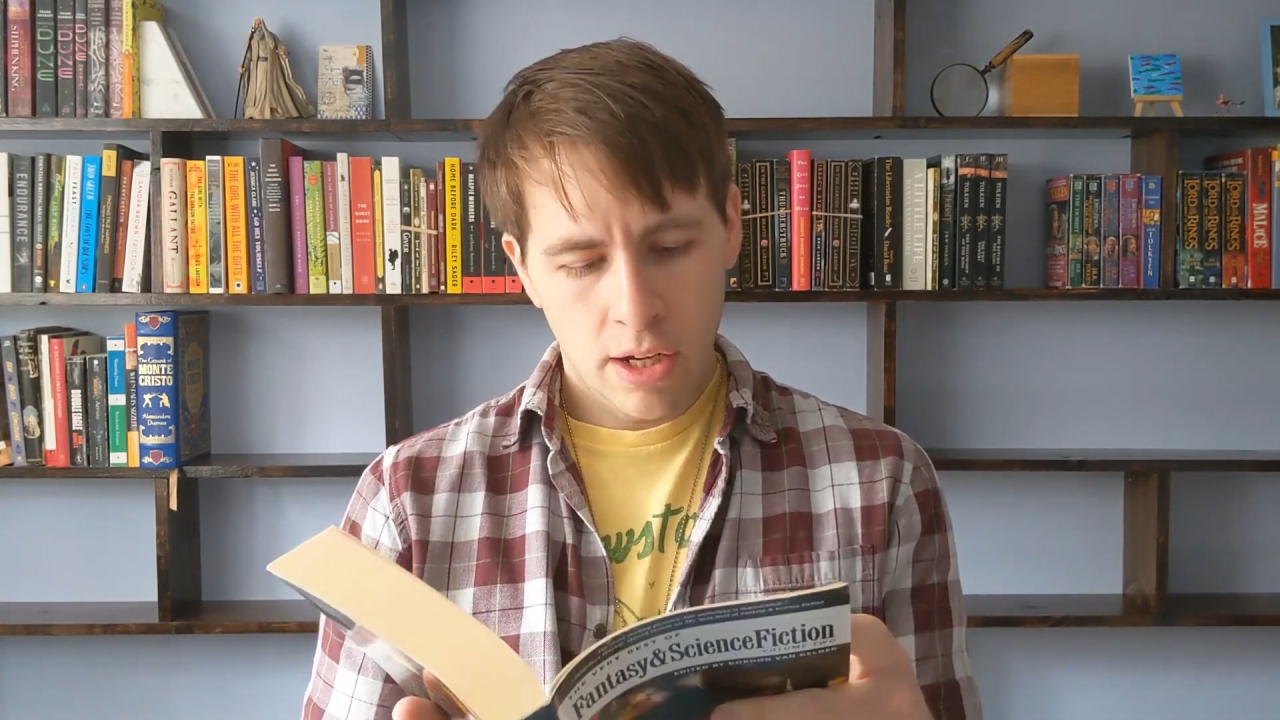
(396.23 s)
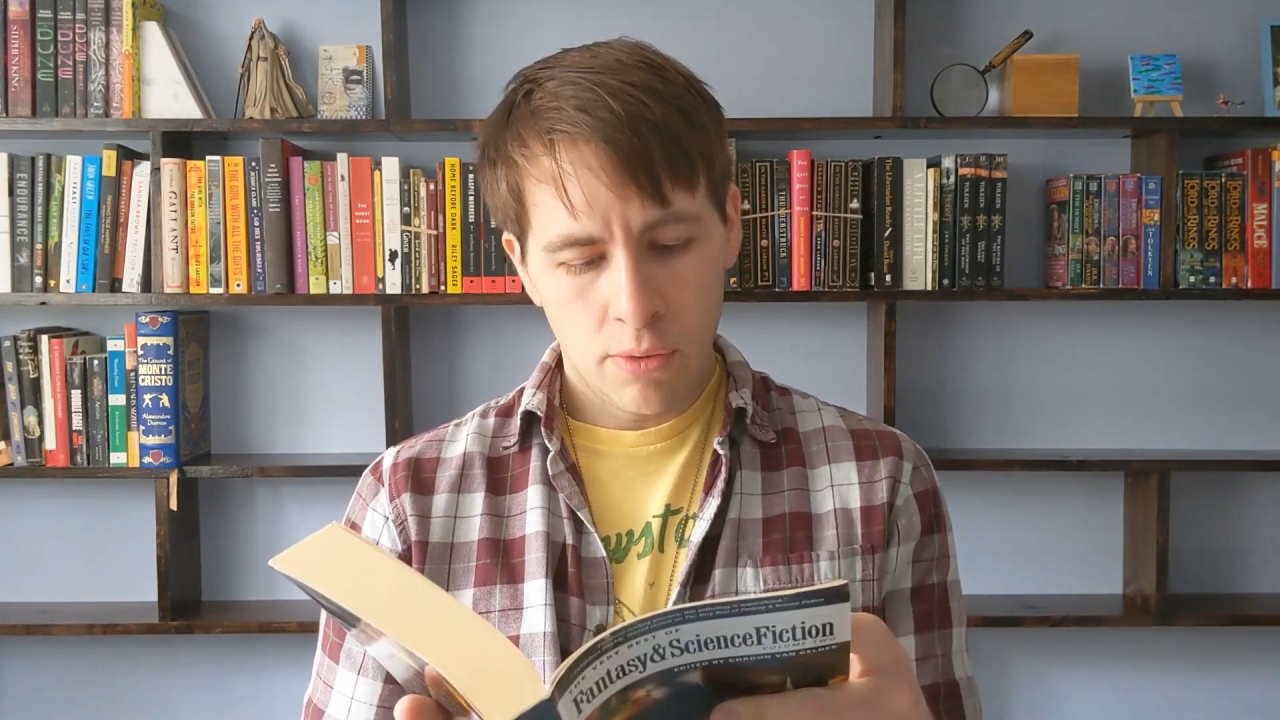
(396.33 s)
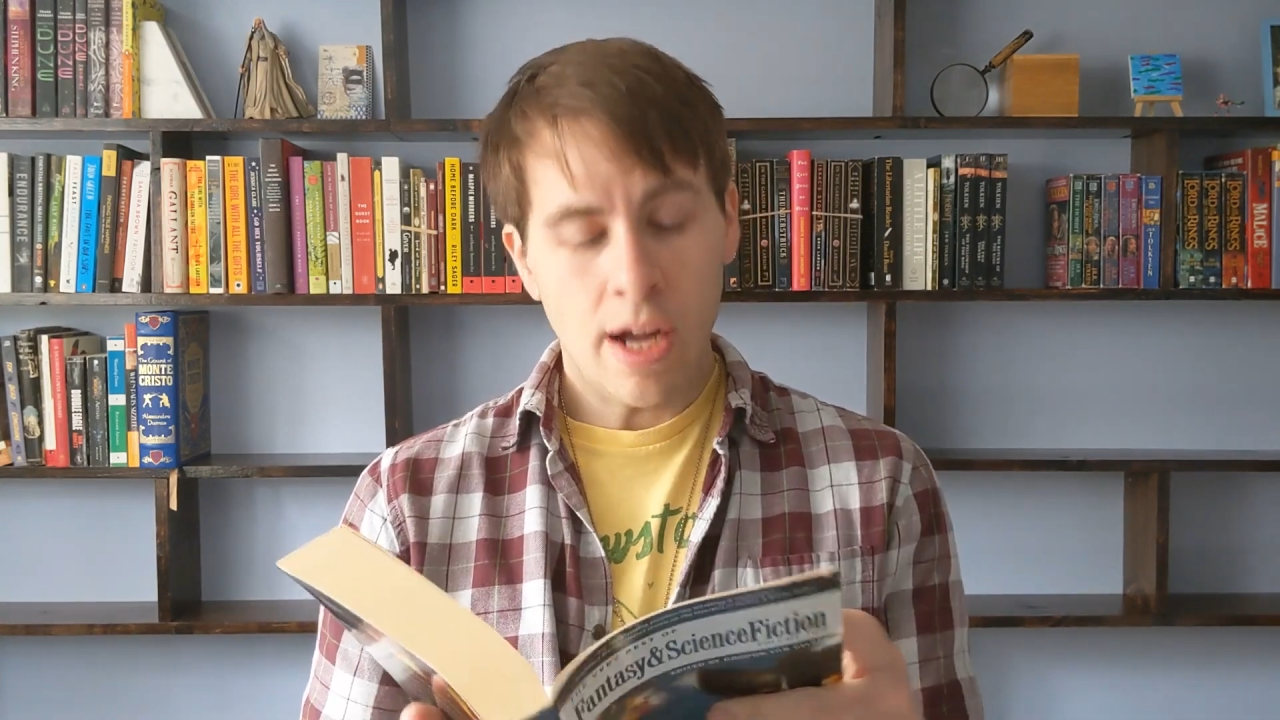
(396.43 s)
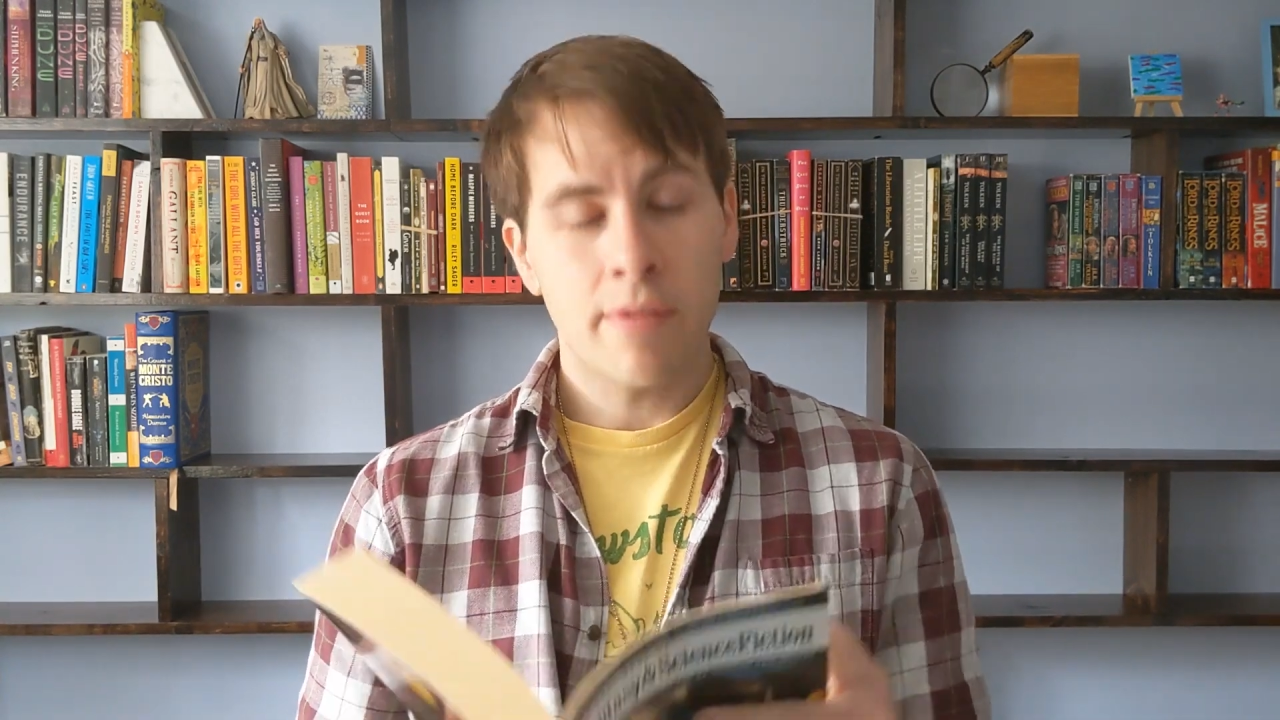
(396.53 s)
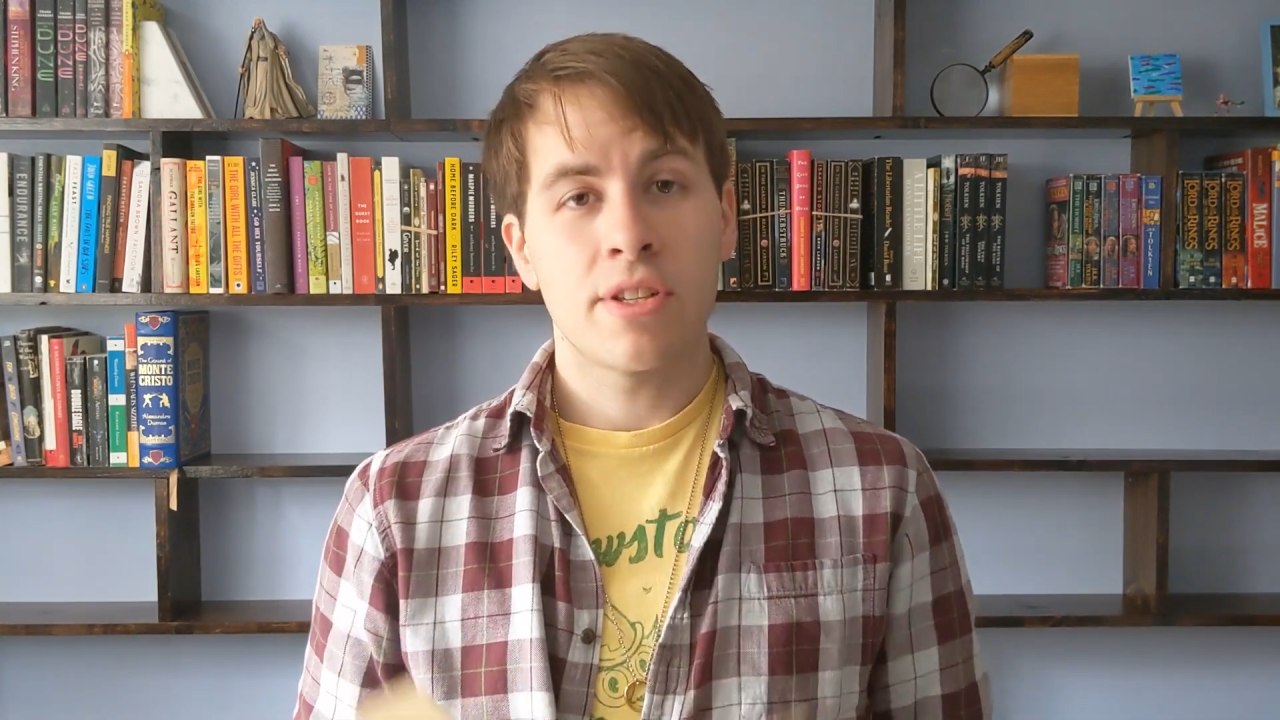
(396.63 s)

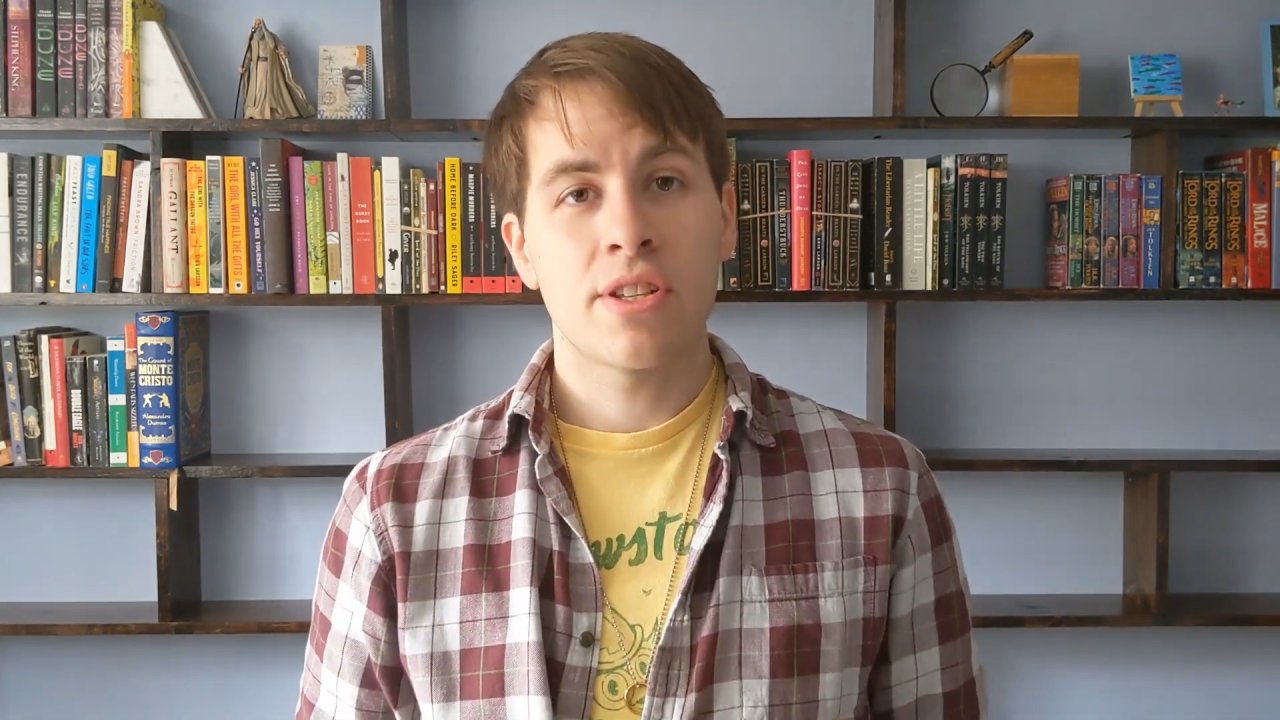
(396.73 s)
Robert